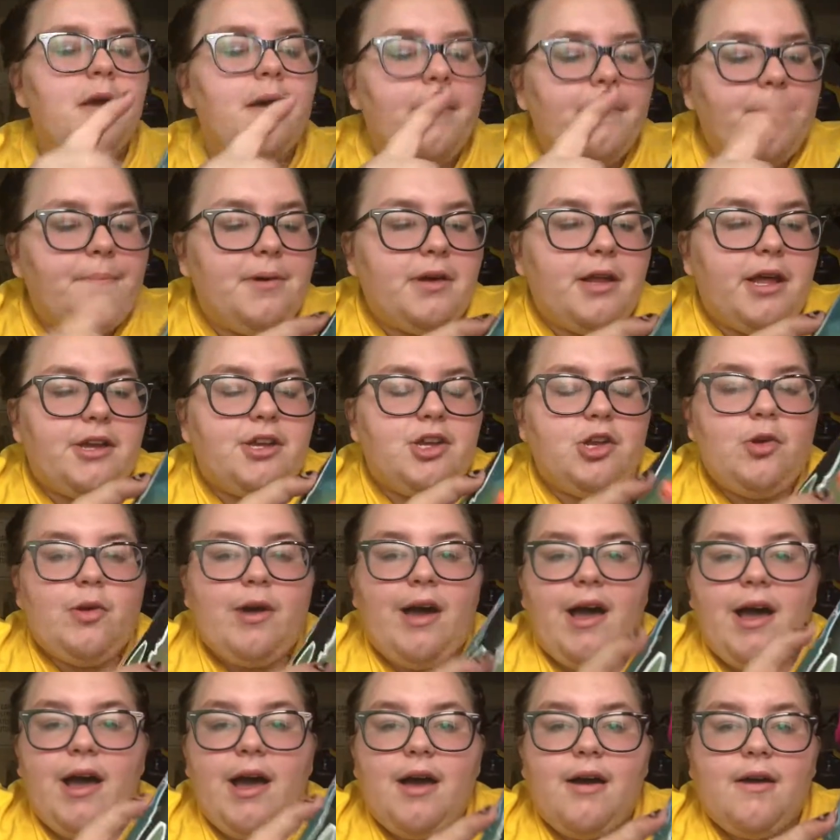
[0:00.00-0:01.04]
But I do
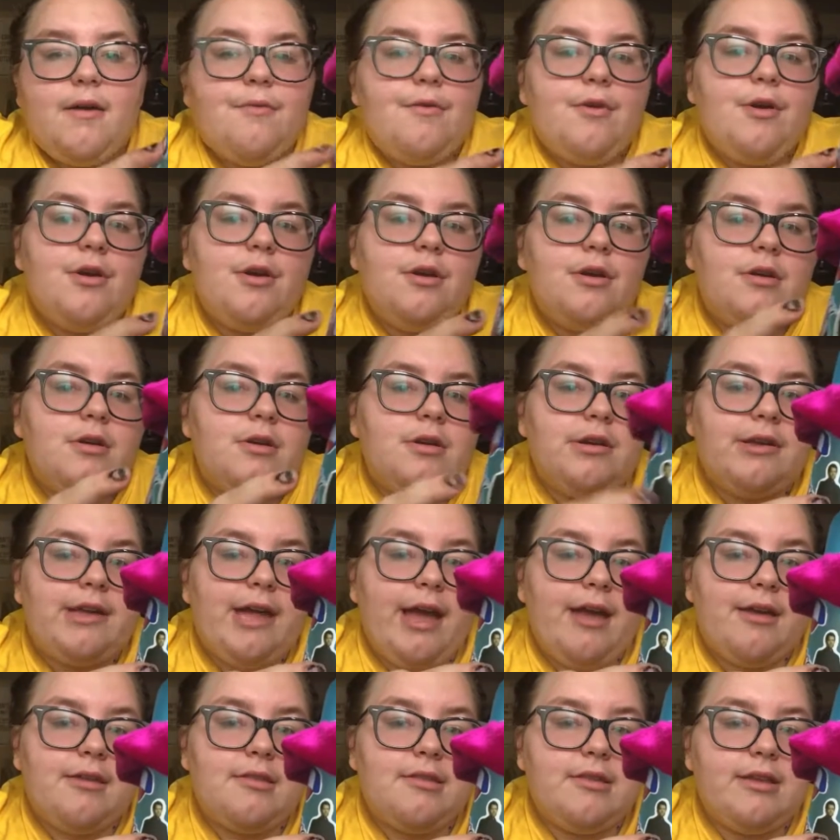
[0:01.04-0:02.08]
have
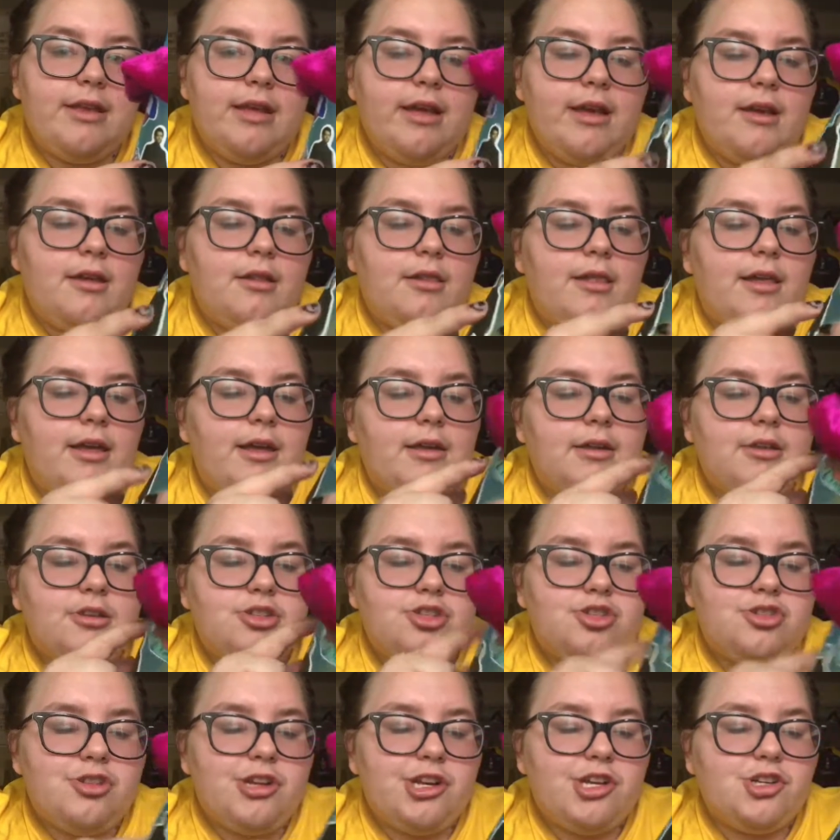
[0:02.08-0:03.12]
Castiel and
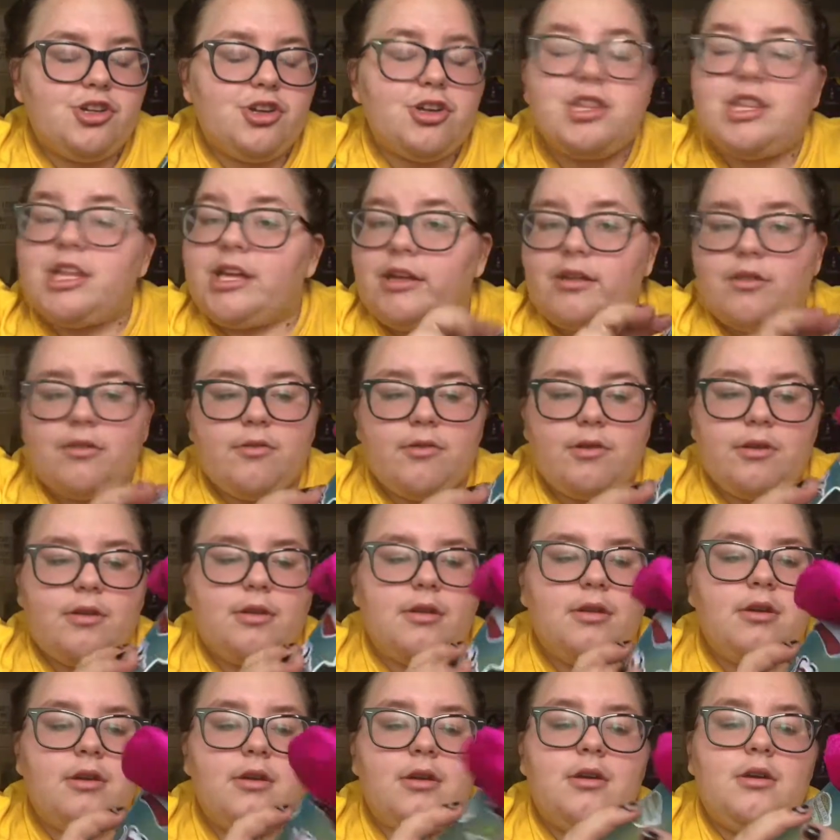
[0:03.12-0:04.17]
Stranger Things one.
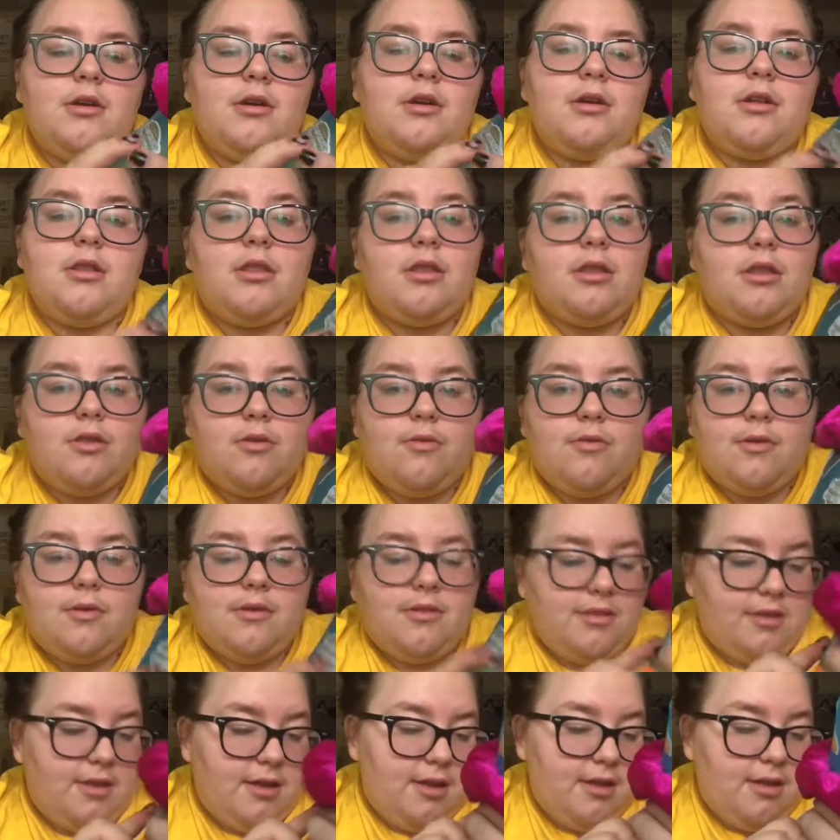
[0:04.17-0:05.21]
This one
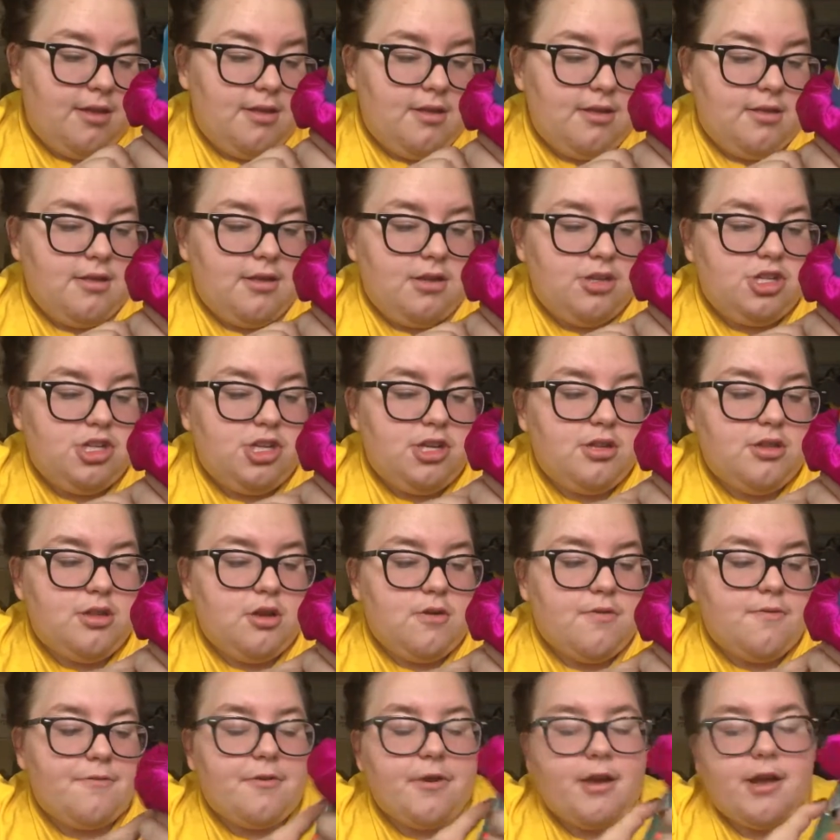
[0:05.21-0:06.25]
says she's our
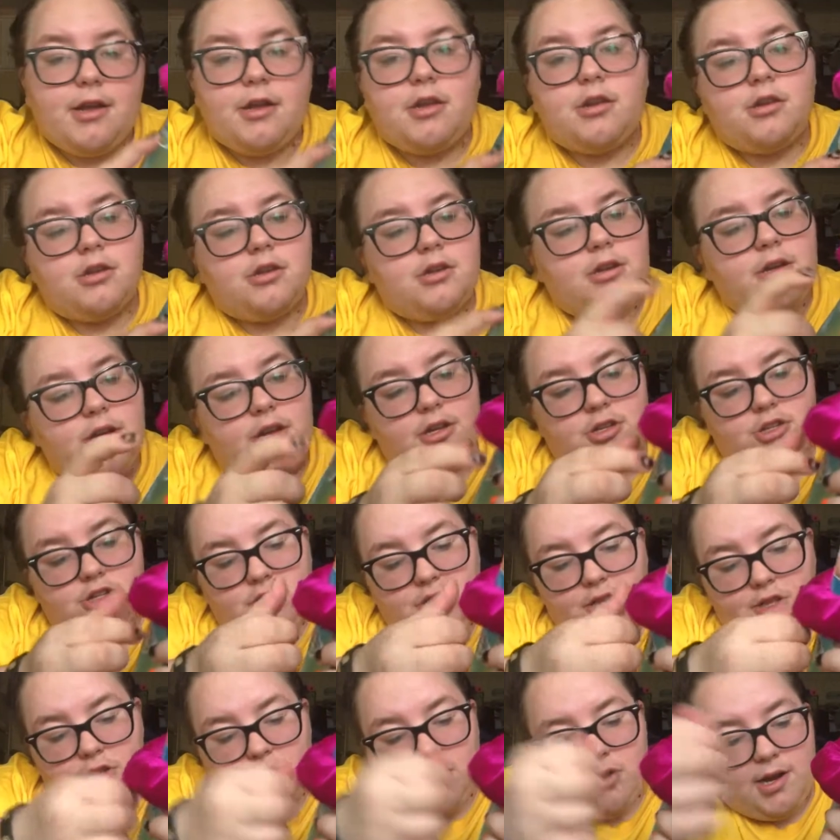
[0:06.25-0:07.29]
friend and
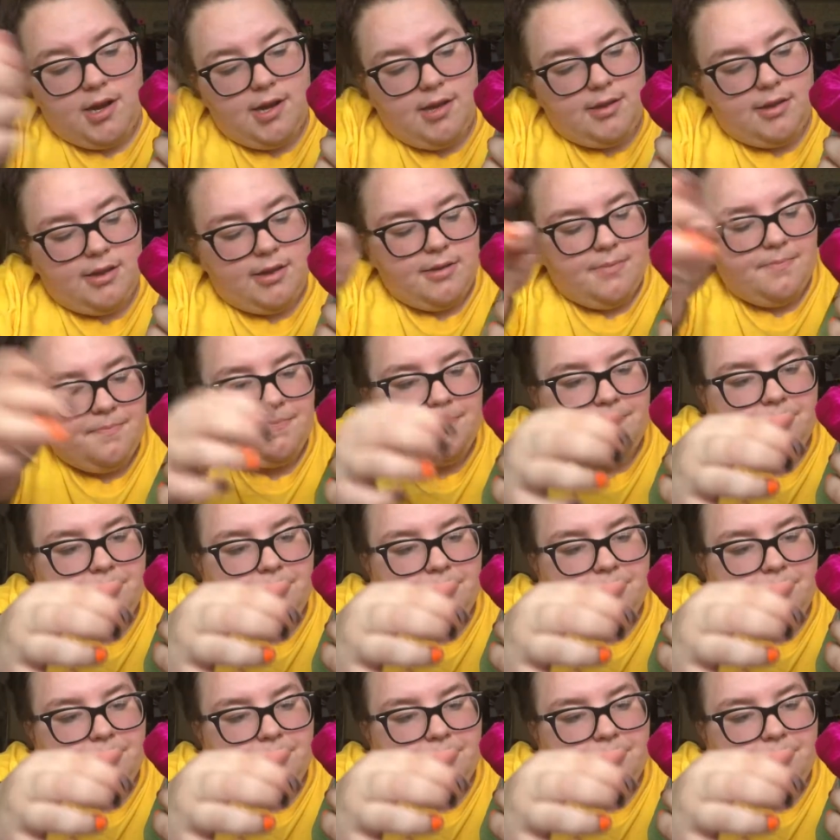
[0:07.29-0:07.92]
she's crazy.